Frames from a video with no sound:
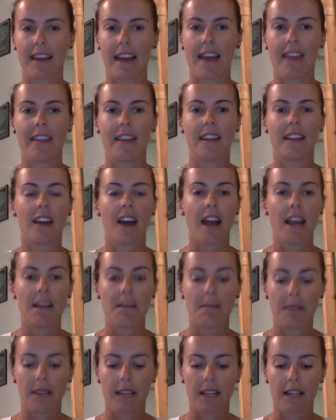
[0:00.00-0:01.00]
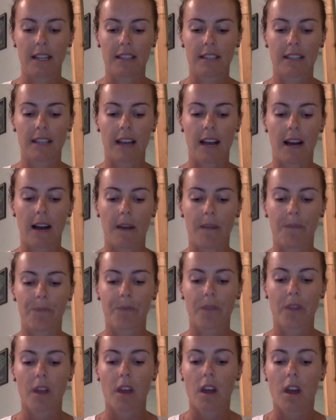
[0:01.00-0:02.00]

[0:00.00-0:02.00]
And then 90 minutes um,